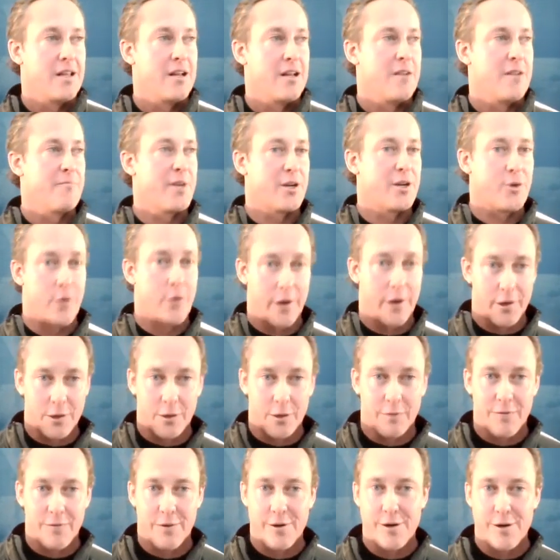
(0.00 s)
but
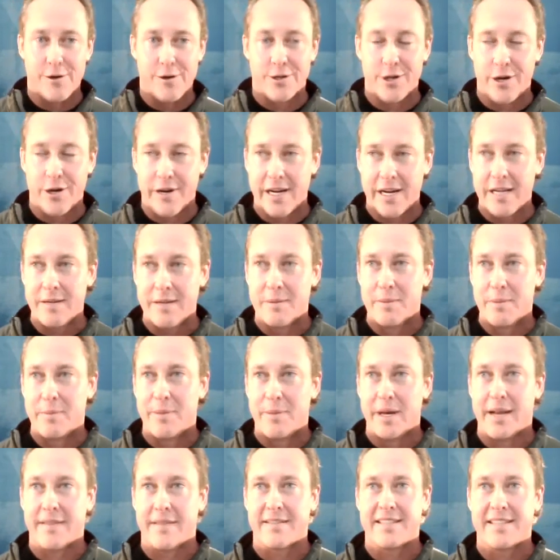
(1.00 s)
critical for your journey.
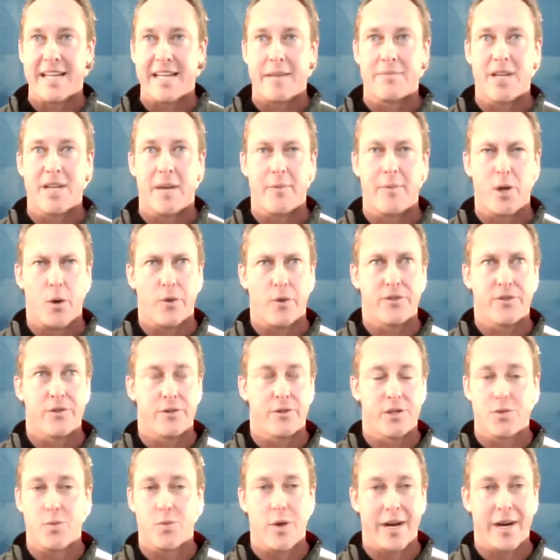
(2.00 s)
But at the same time, you also
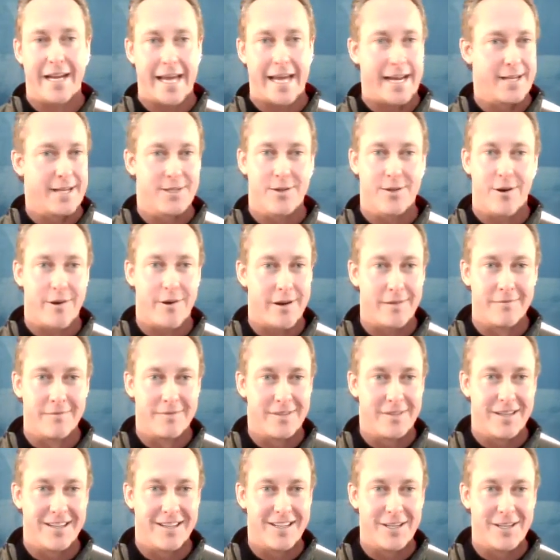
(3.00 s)
just want to get it started.
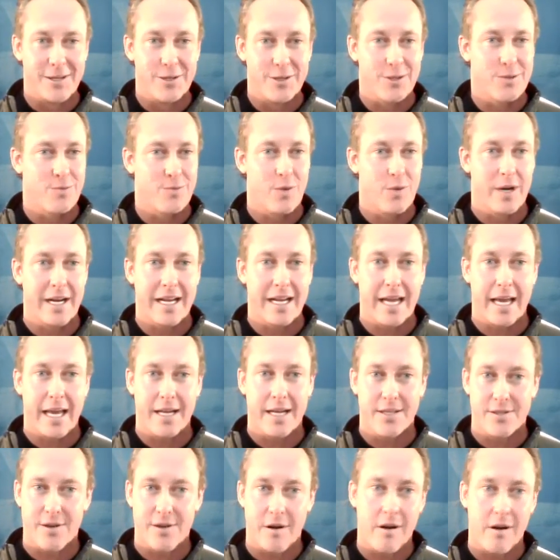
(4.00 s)
You just want to get it
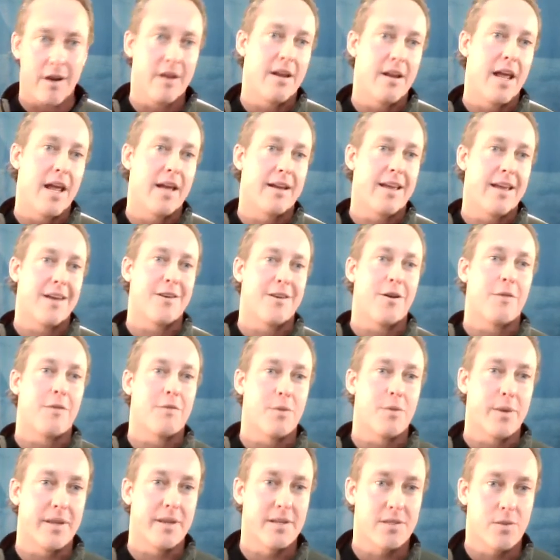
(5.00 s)
started and get it over
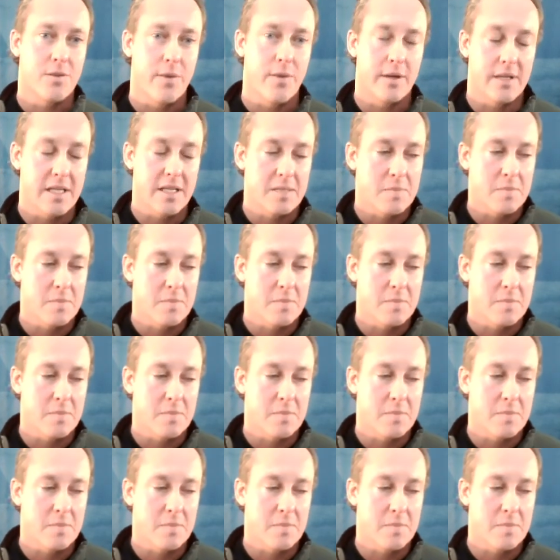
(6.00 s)
with as quickly as